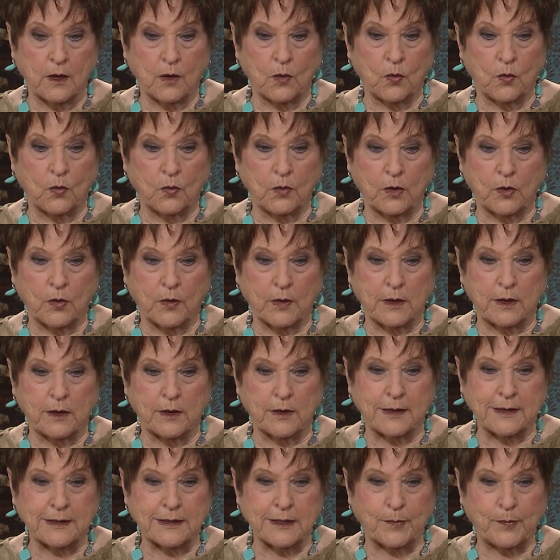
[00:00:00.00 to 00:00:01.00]
"Oh Lord,
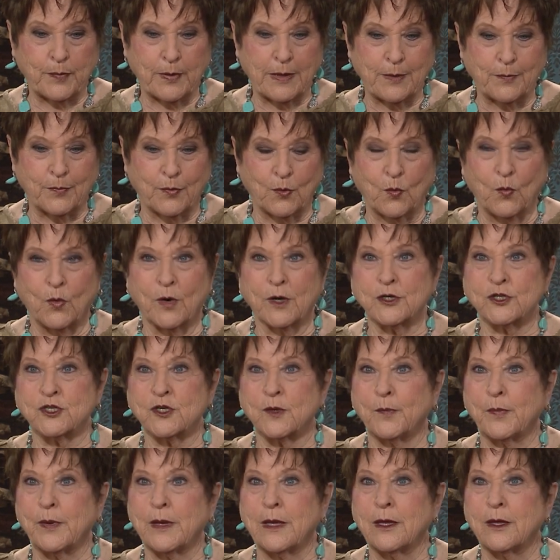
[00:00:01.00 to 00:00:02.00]
look at the people
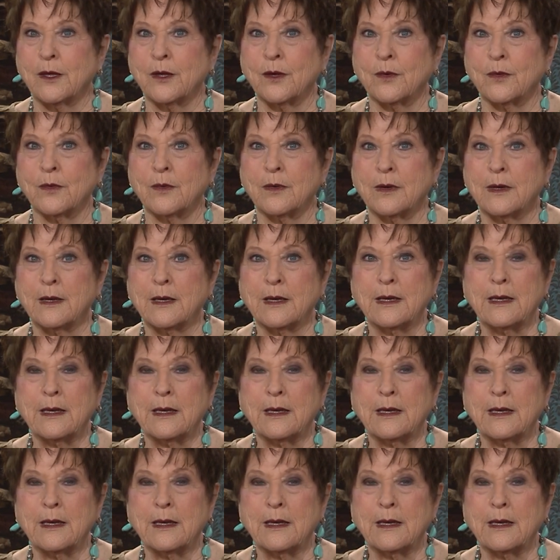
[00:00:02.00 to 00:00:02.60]
worshiping You."